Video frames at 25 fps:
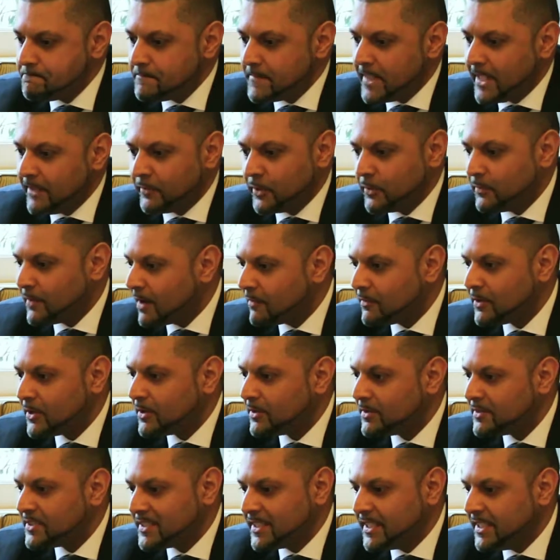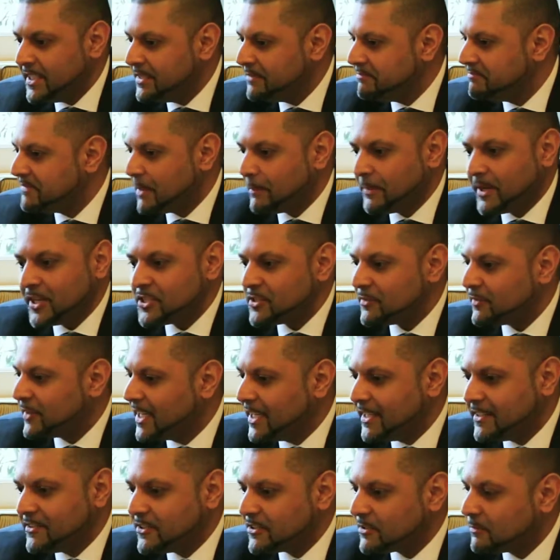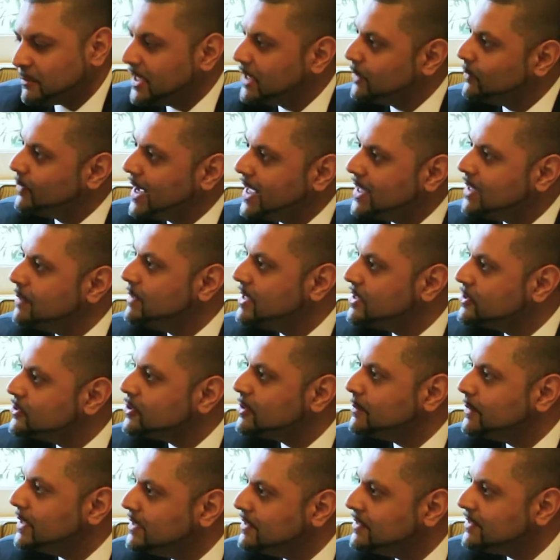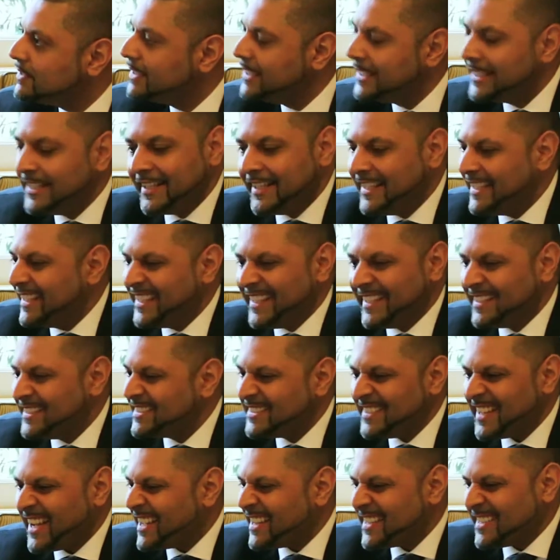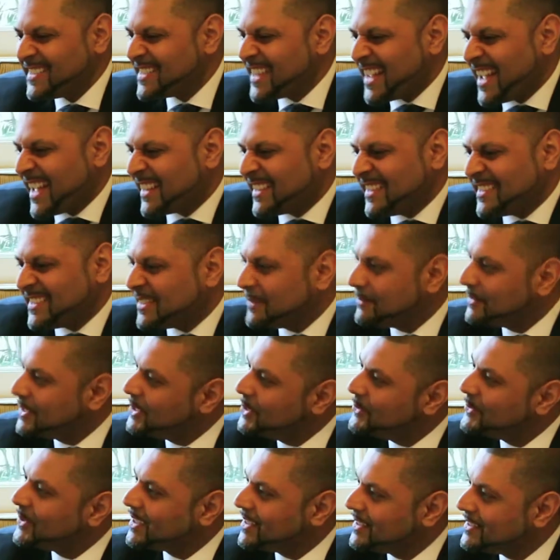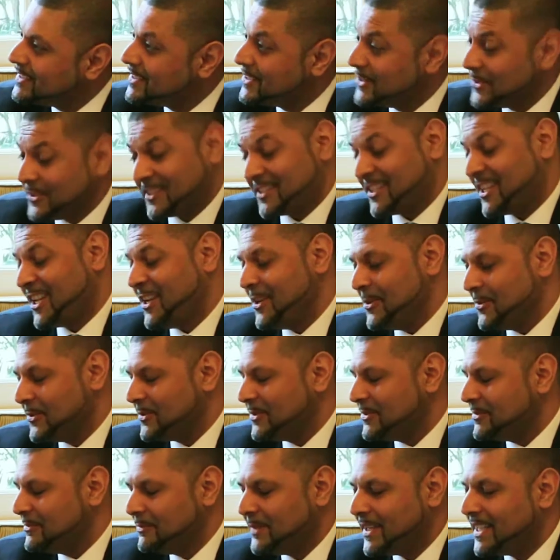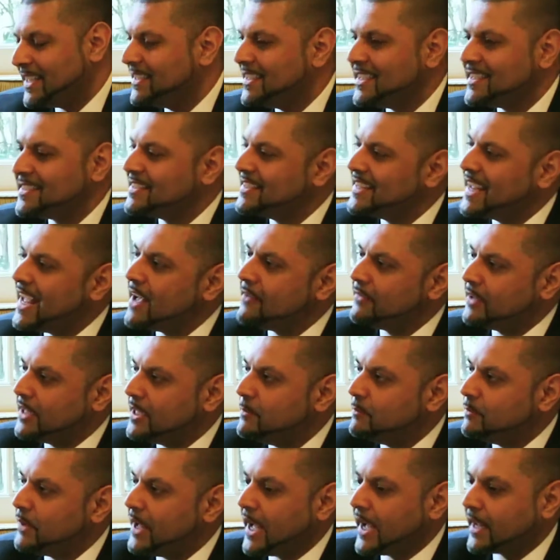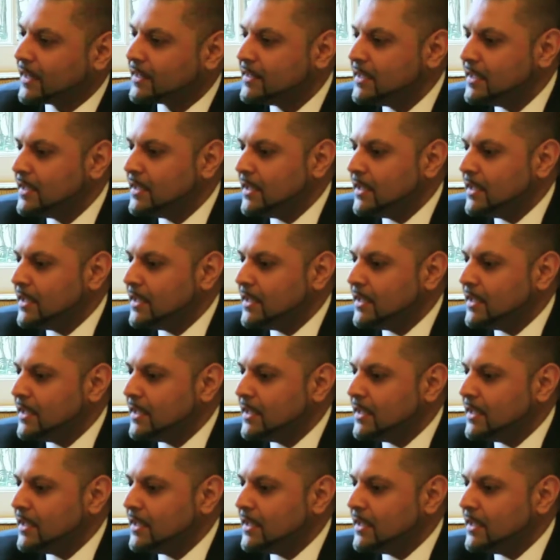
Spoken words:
If you've ever seen a bunch of kids just play random instruments, it's not exactly something you want to listen to. It's cute, but it doesn't have an impact.